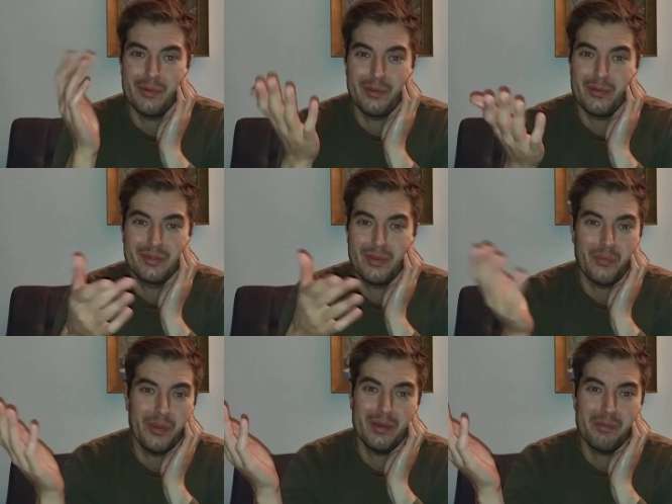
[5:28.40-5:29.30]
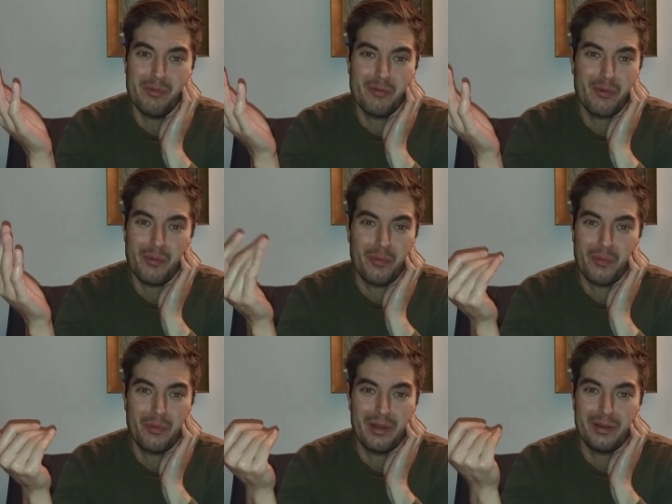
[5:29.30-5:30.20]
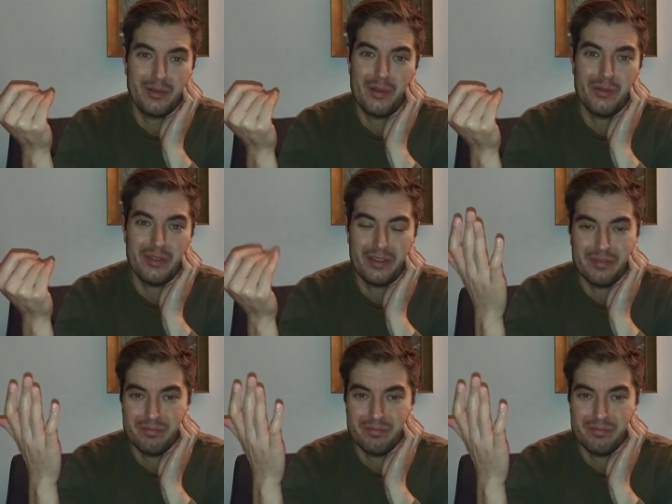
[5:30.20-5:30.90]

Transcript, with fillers: We were using the wheel before we were wearing clothes. Art and